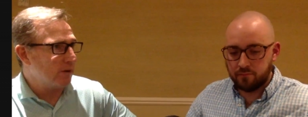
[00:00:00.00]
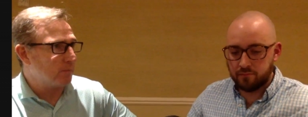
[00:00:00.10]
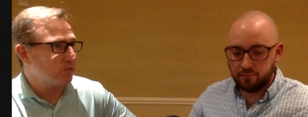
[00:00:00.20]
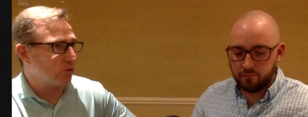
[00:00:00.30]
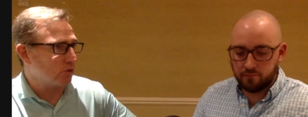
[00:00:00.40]
Speaker 1: up a
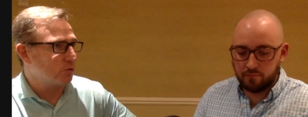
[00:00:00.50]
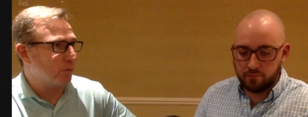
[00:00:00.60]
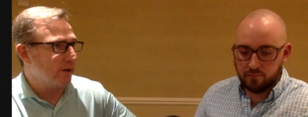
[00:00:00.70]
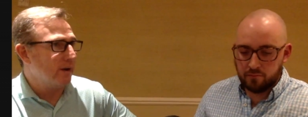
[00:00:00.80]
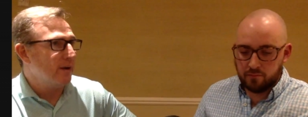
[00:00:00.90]
search,
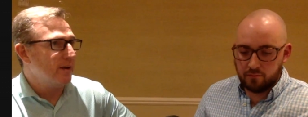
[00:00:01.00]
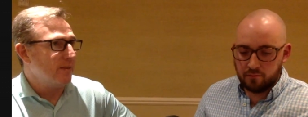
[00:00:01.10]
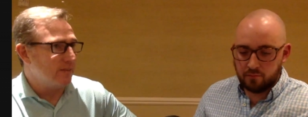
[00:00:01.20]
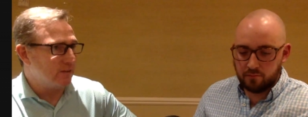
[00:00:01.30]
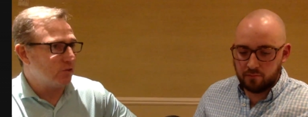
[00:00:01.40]
but
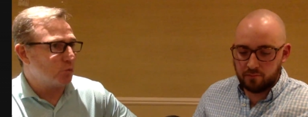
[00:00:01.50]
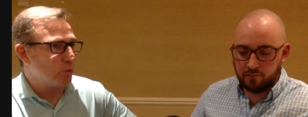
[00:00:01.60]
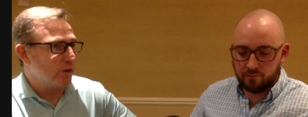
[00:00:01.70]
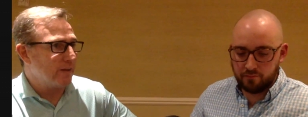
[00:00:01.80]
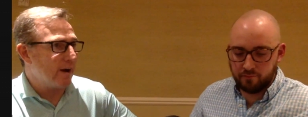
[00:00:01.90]
this is
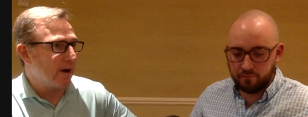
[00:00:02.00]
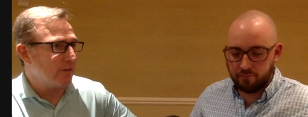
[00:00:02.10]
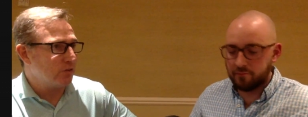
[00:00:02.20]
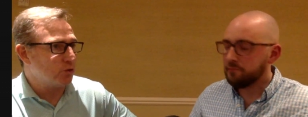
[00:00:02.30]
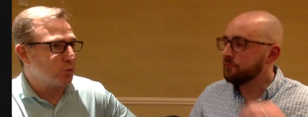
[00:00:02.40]
where they are.
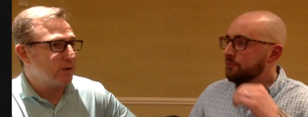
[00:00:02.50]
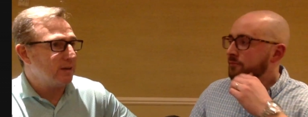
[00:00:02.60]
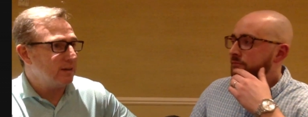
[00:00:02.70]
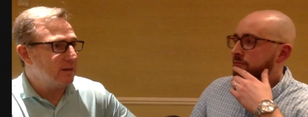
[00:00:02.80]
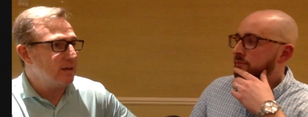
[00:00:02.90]
This is what they
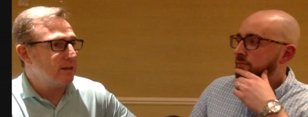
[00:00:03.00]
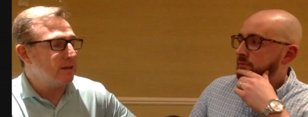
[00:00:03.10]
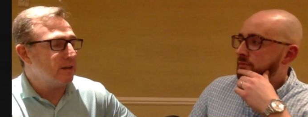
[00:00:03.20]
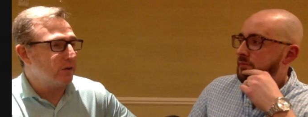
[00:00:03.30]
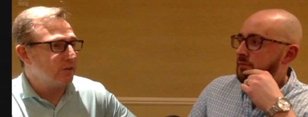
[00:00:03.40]
did.
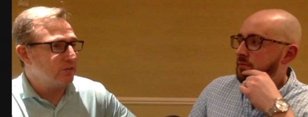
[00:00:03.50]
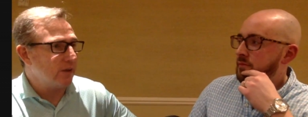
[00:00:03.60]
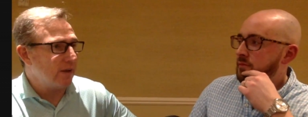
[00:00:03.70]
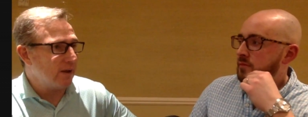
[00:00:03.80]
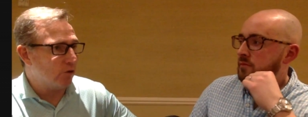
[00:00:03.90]
There is
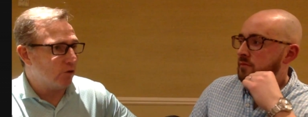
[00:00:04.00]
a